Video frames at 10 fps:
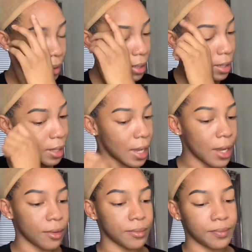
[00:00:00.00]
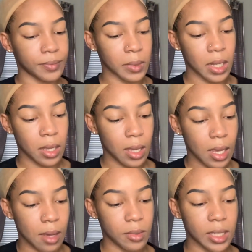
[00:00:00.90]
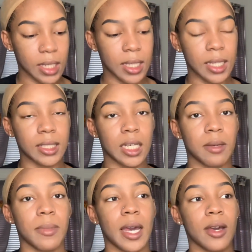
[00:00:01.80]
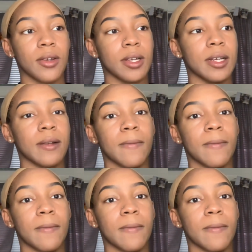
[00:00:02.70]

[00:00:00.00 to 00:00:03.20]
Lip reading: Now I'm gonna take that same powder